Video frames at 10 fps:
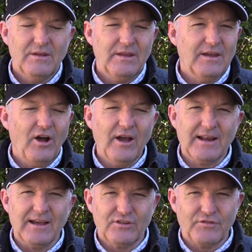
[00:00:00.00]
Yeah,
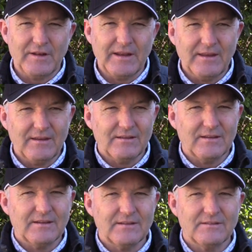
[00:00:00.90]
high-class filly.
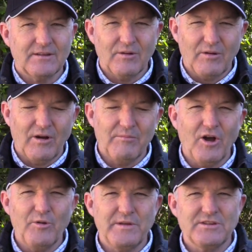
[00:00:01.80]
I'm
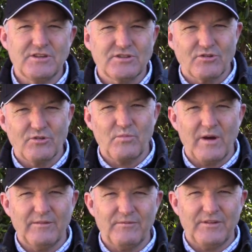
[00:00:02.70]
hoping she's a Group
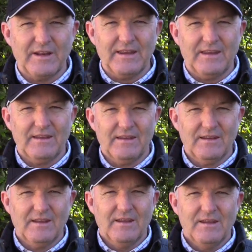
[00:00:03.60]
1 filly
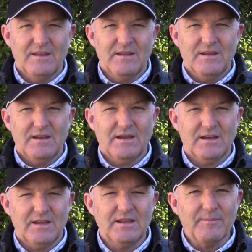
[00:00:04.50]

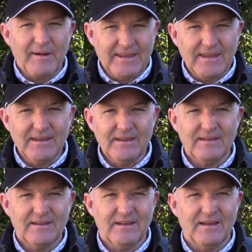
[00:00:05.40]
in the making.
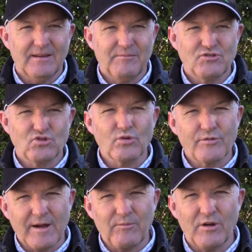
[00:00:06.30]
Sure
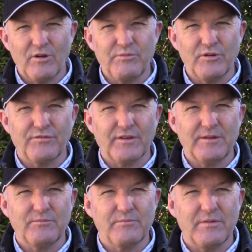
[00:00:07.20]
to run well,
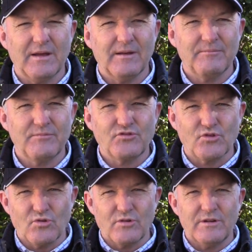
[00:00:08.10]
beautifully
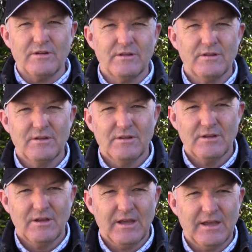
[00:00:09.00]
drawn,
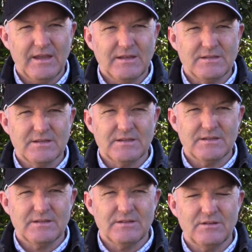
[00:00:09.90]
and
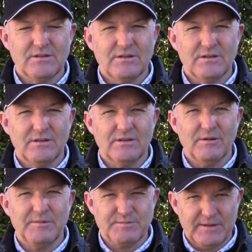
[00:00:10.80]

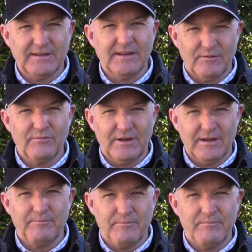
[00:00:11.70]
I'm expecting a
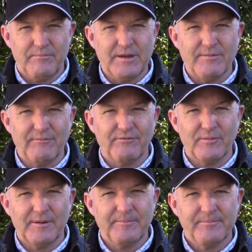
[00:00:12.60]
really big run
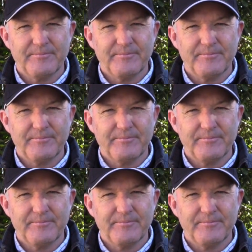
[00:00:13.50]
from her.